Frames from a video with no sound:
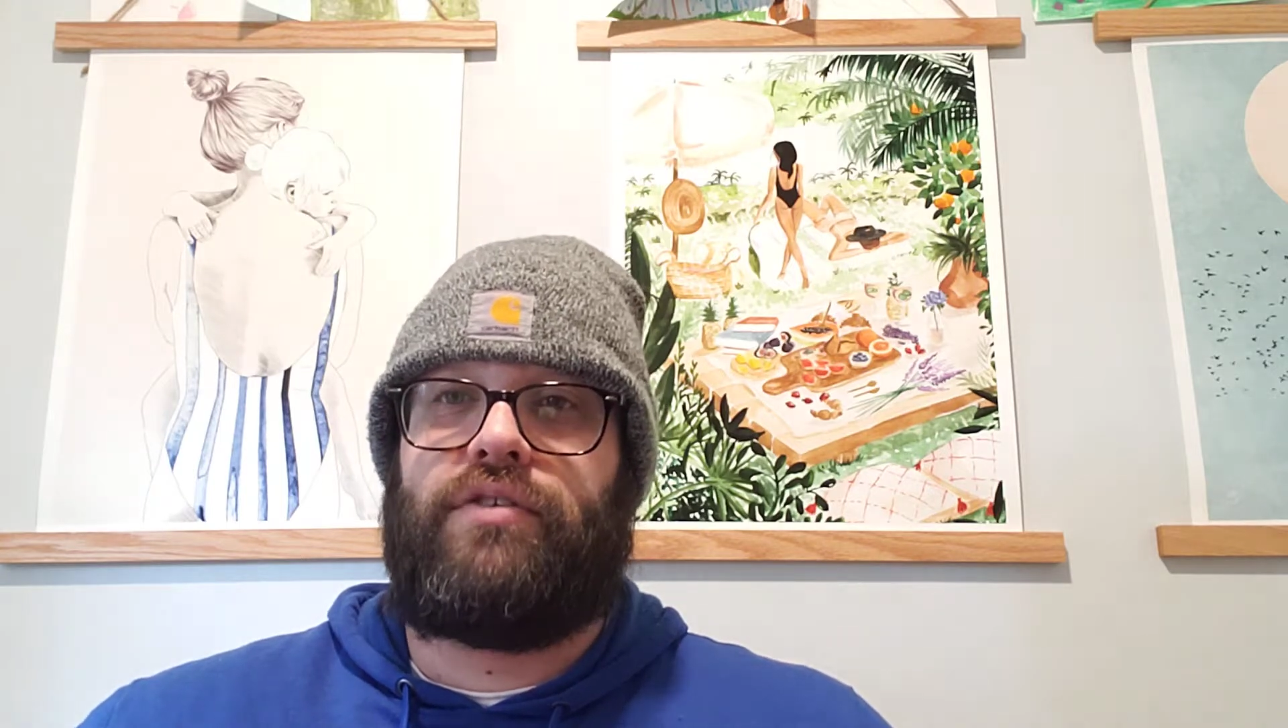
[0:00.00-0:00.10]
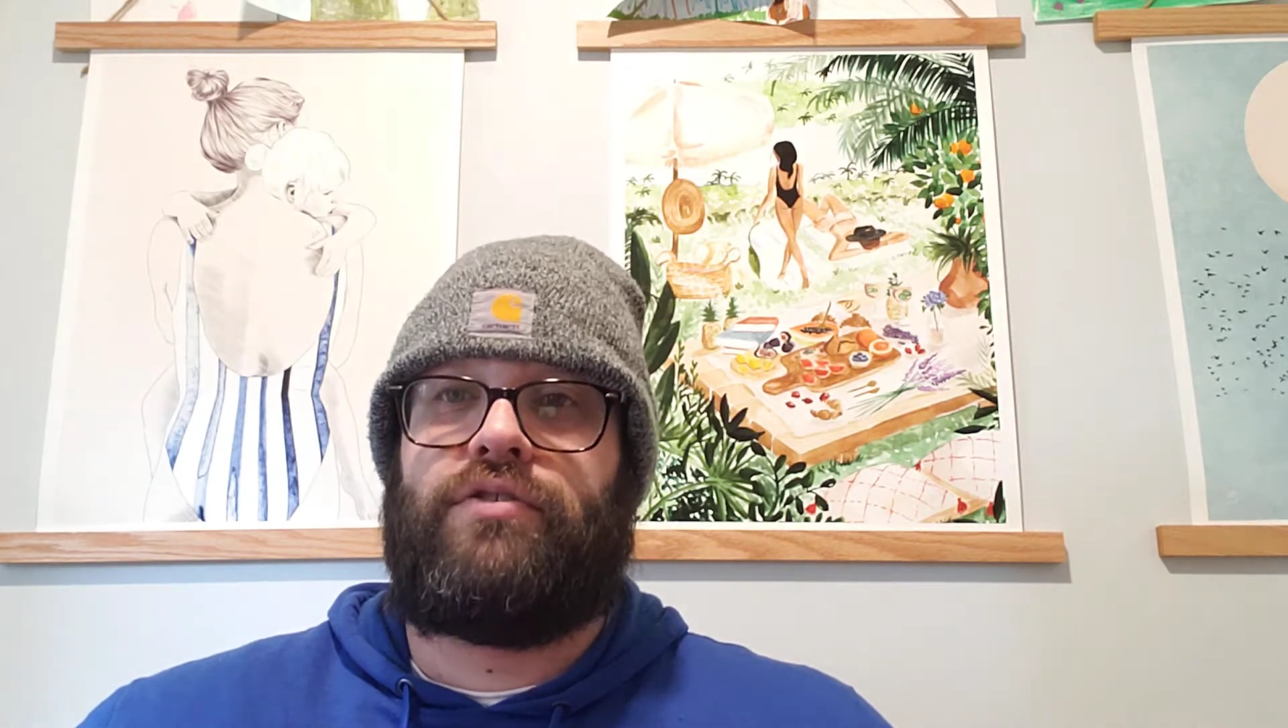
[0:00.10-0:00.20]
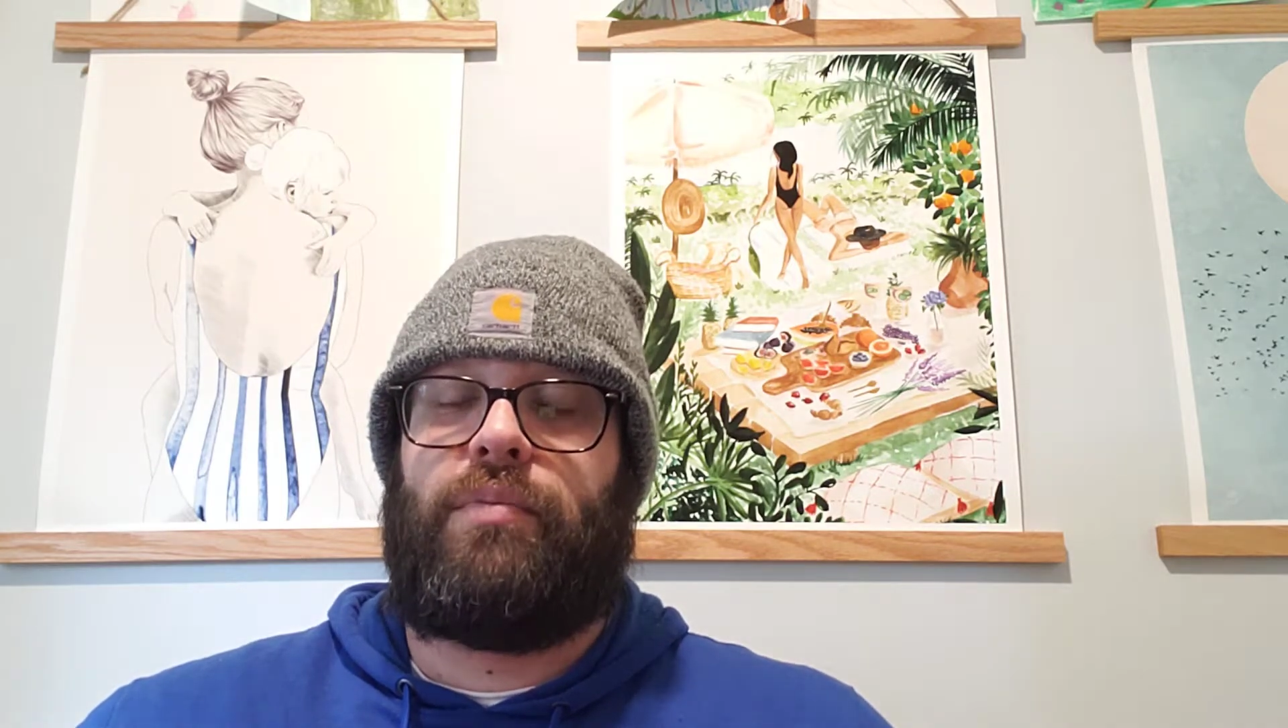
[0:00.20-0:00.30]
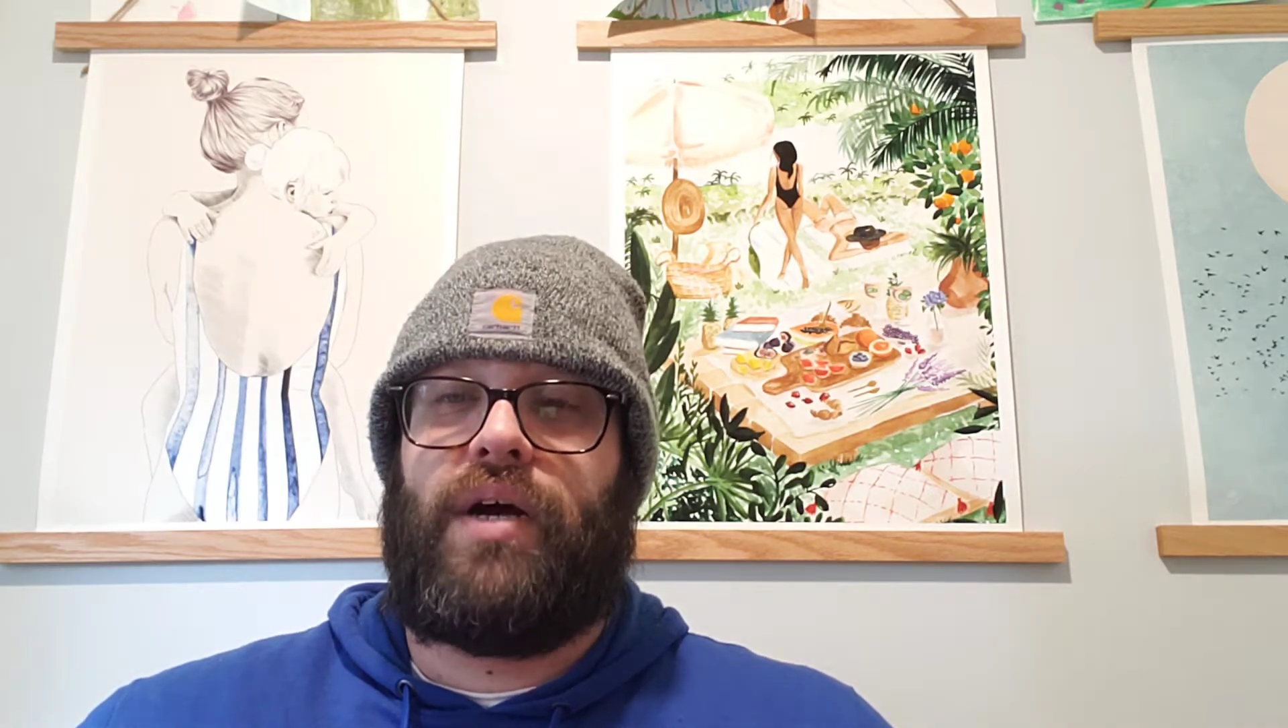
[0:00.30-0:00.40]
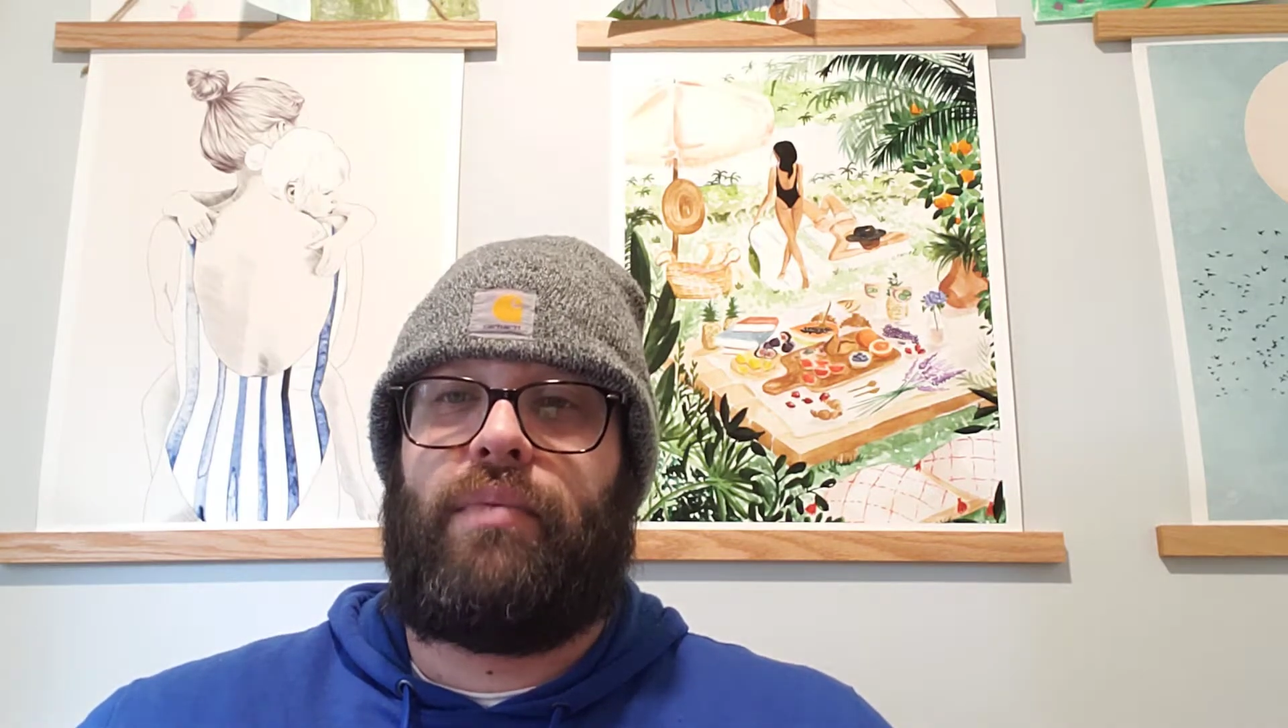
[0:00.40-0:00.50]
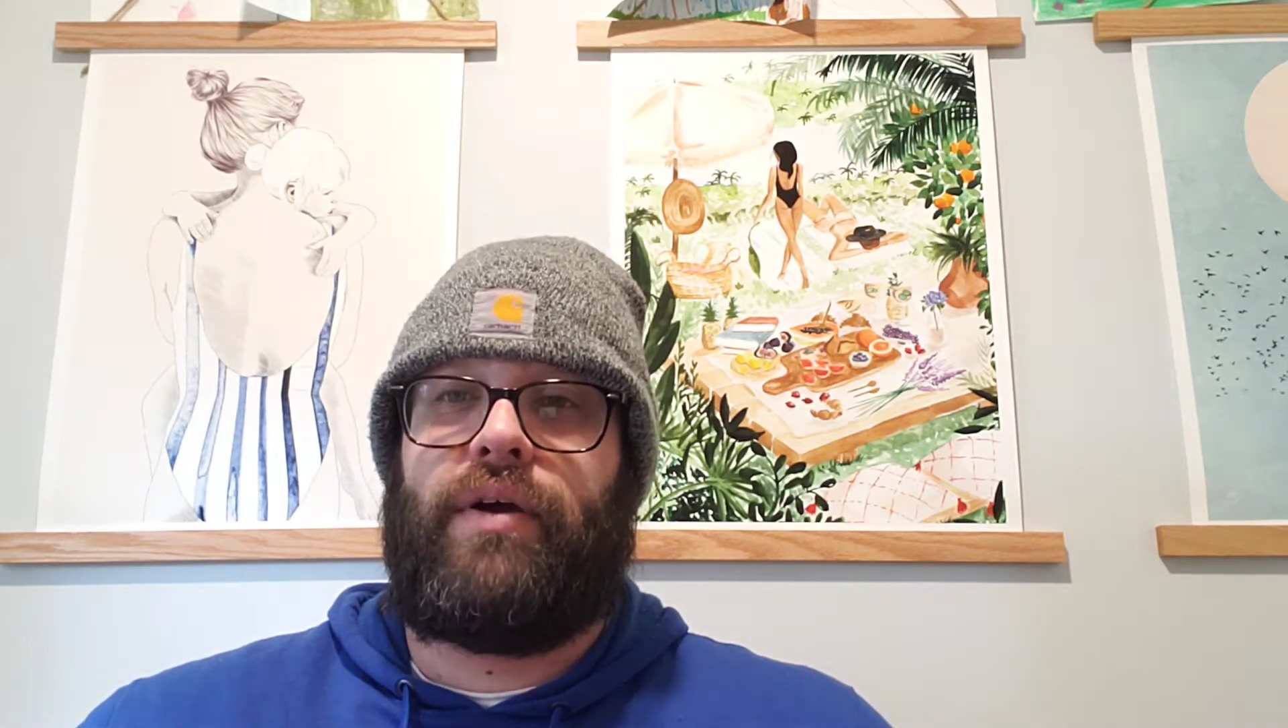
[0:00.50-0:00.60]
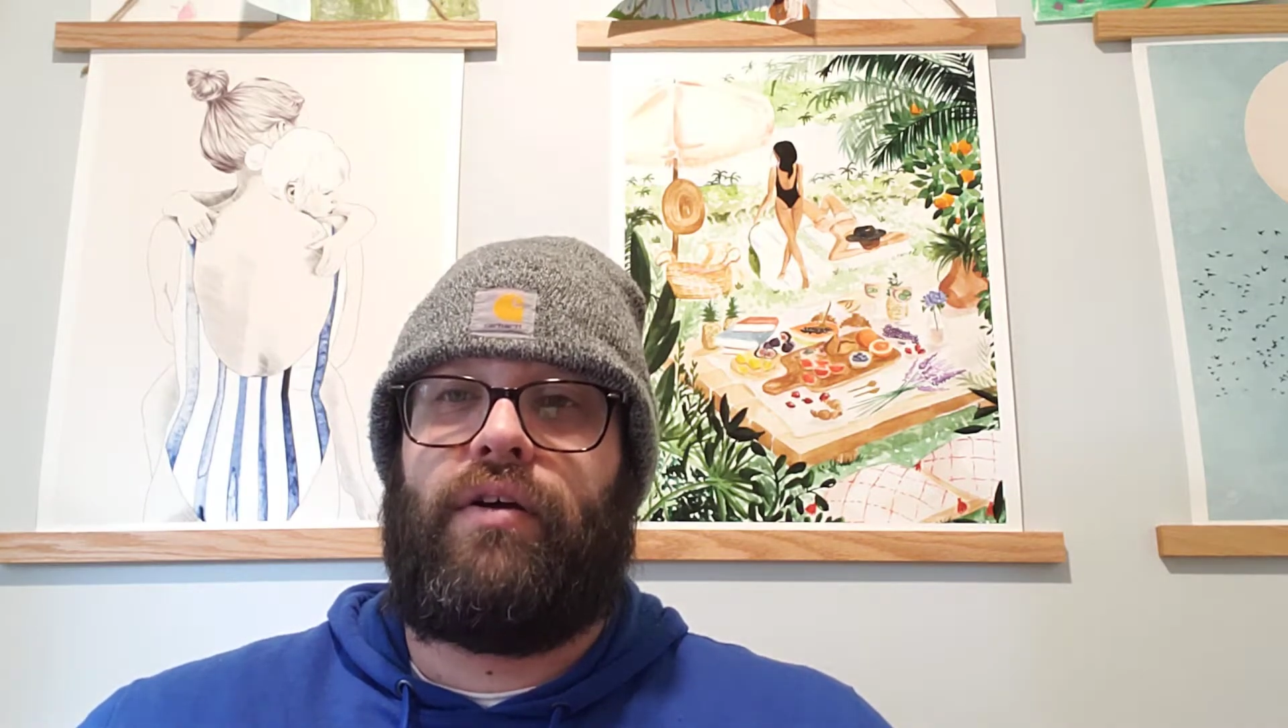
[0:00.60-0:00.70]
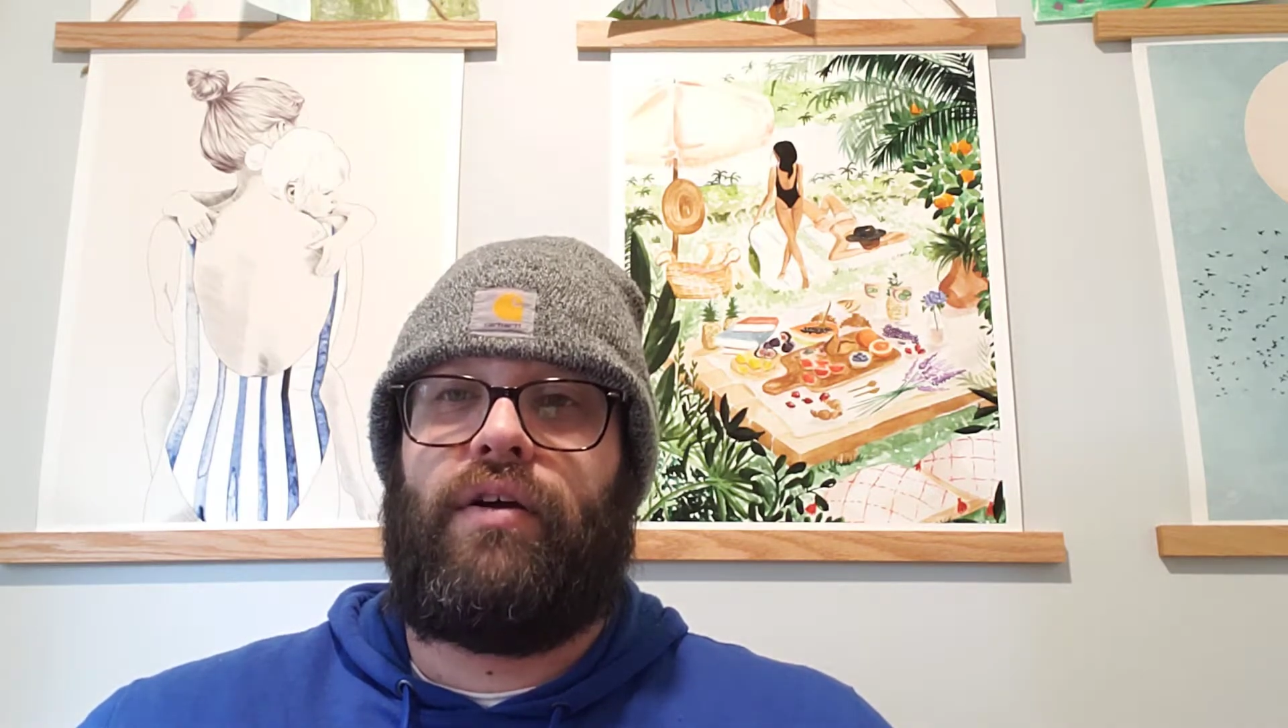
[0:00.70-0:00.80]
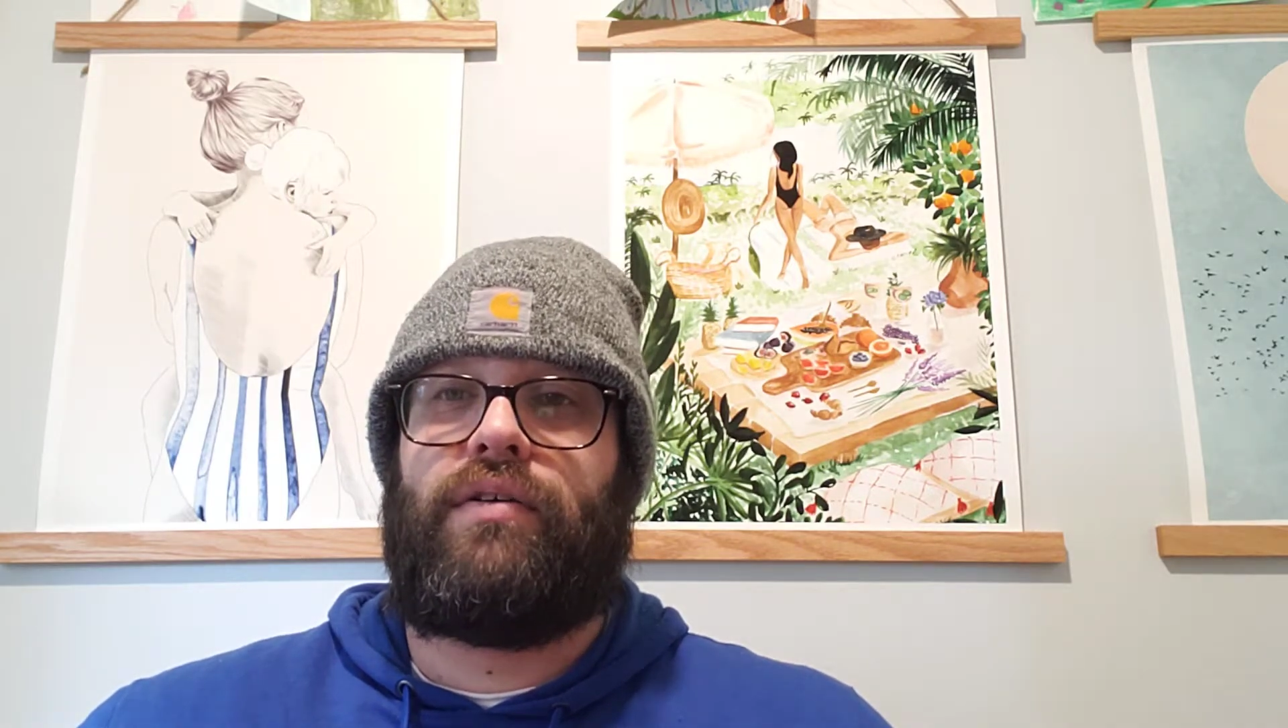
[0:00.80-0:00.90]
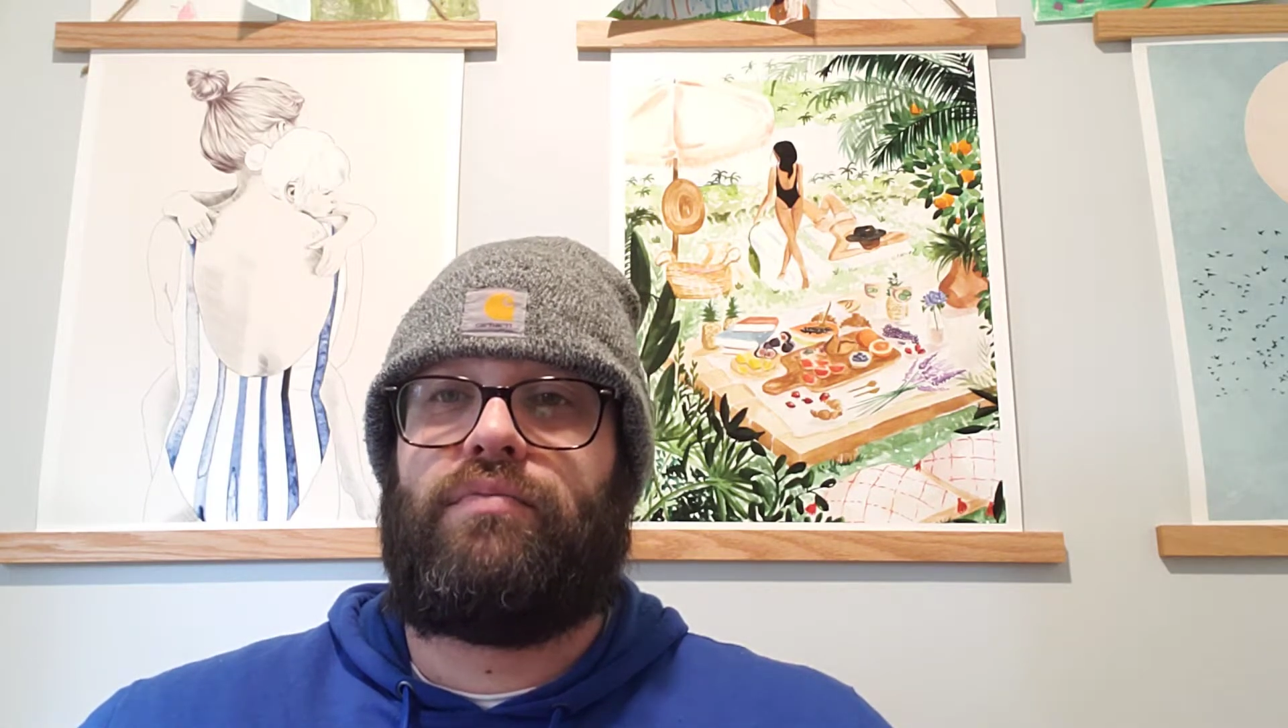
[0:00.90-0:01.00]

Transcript: trip hop era,